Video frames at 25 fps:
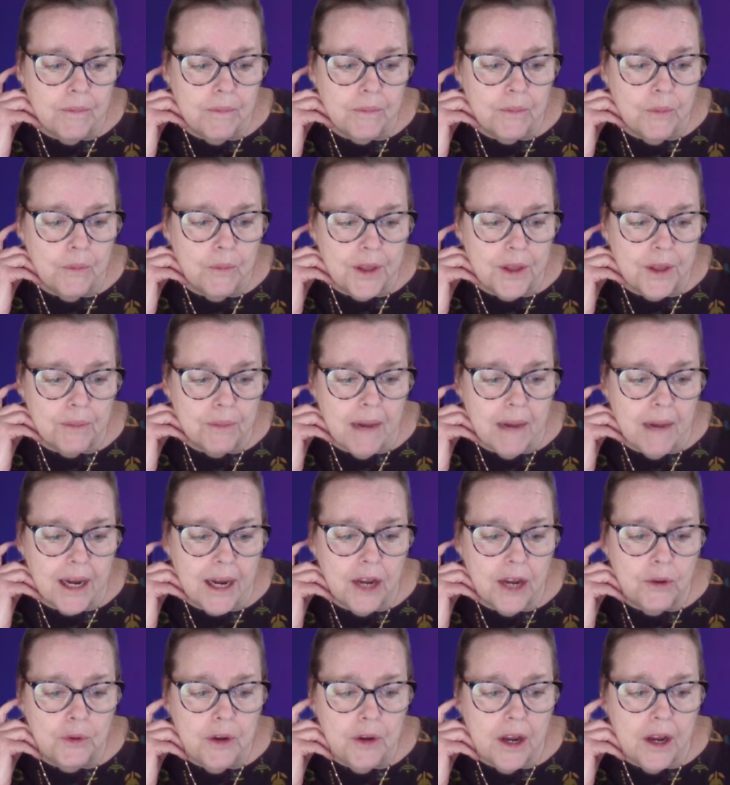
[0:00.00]
with my
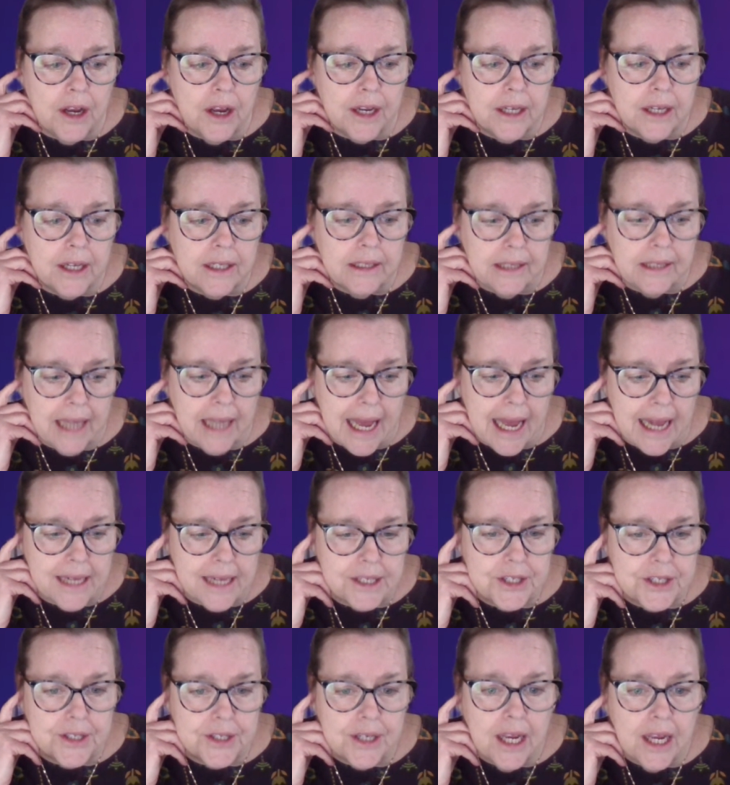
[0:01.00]
own
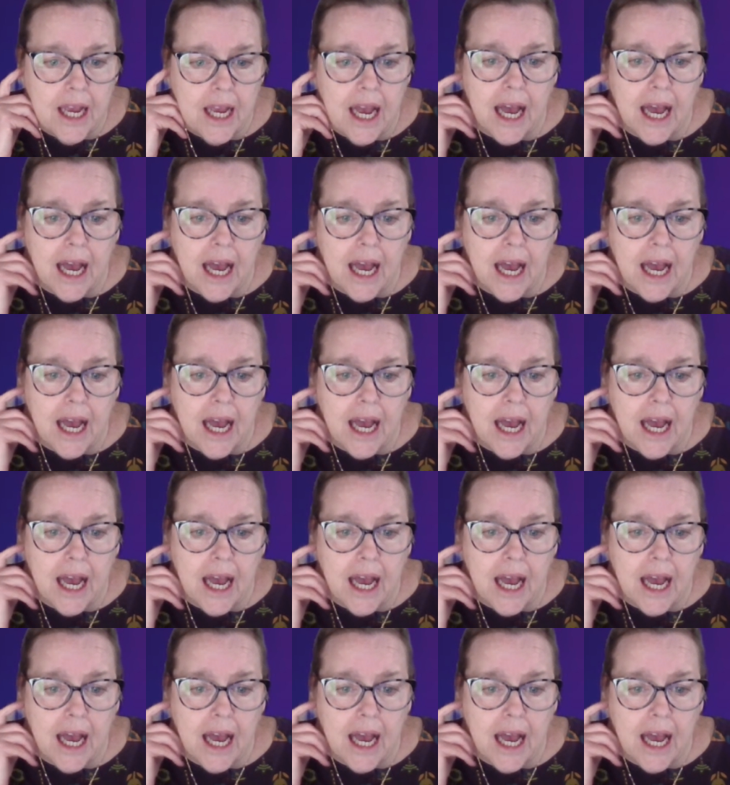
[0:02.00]
class,